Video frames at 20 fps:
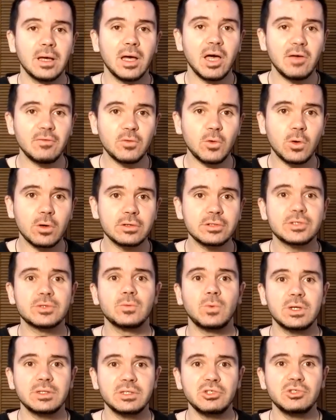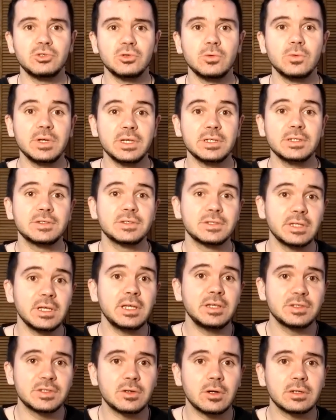Of course, what they do is
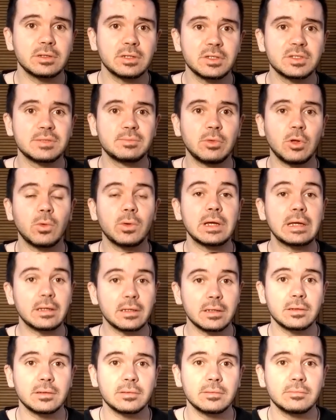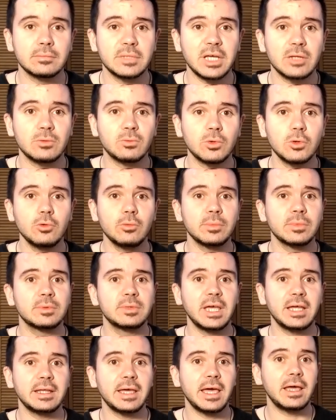they start exploring that room,
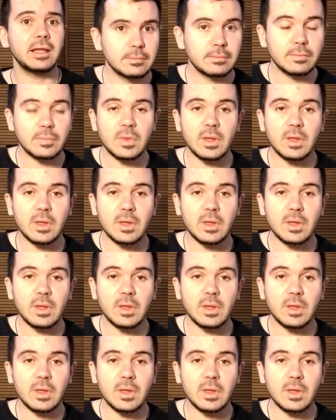that attic.